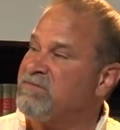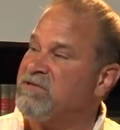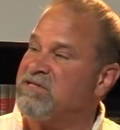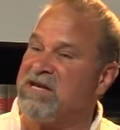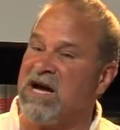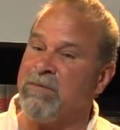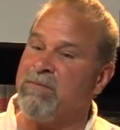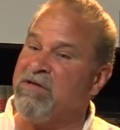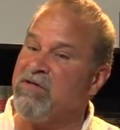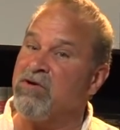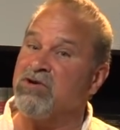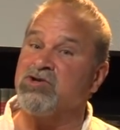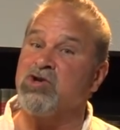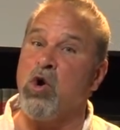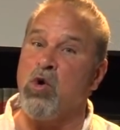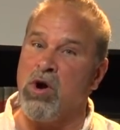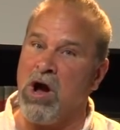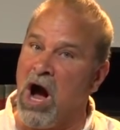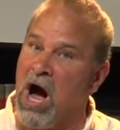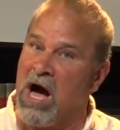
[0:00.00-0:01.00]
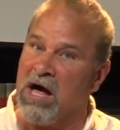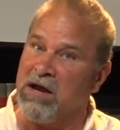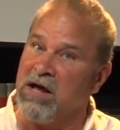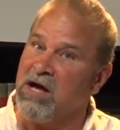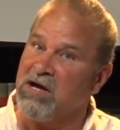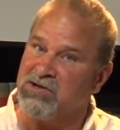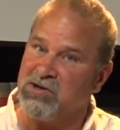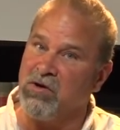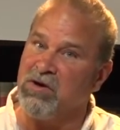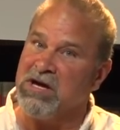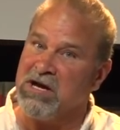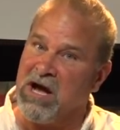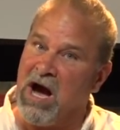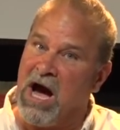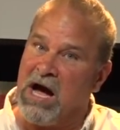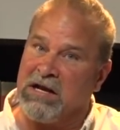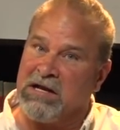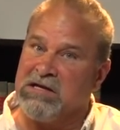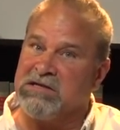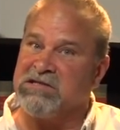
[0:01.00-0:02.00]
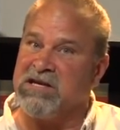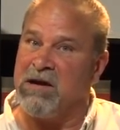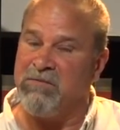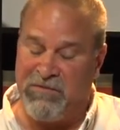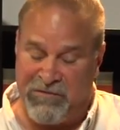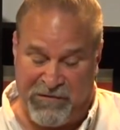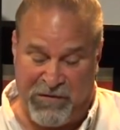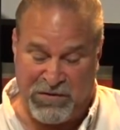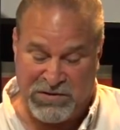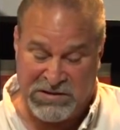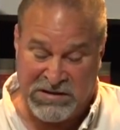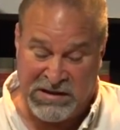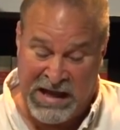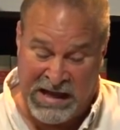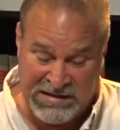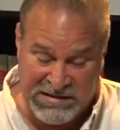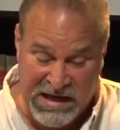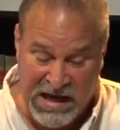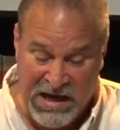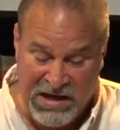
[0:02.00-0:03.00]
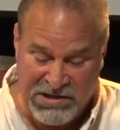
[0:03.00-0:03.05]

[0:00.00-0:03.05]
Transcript: Beside me, there is no God. So only God can say, I'm the first and last.